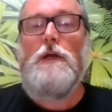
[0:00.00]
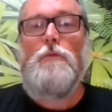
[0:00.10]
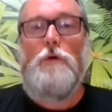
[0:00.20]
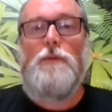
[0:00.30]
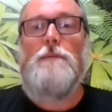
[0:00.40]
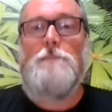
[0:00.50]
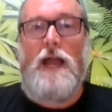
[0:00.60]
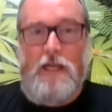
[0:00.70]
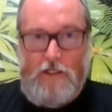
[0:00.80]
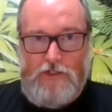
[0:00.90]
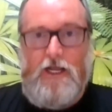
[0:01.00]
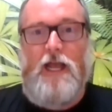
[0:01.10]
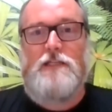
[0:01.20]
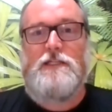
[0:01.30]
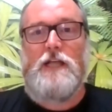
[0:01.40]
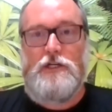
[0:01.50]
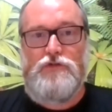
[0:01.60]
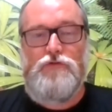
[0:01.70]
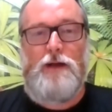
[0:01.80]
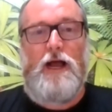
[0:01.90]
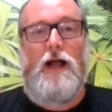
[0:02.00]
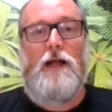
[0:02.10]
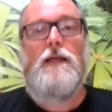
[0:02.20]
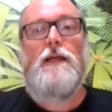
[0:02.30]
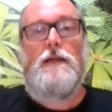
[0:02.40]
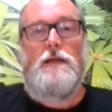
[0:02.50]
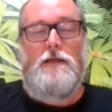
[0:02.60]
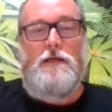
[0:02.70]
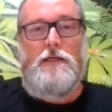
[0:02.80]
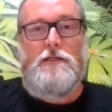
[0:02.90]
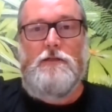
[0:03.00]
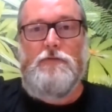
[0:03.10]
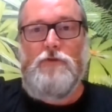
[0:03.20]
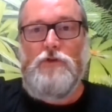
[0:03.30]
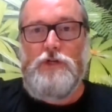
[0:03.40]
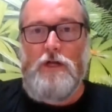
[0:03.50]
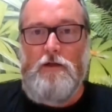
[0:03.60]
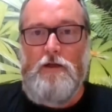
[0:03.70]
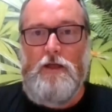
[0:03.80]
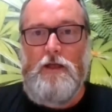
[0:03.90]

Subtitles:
will be managed as a national park into the future,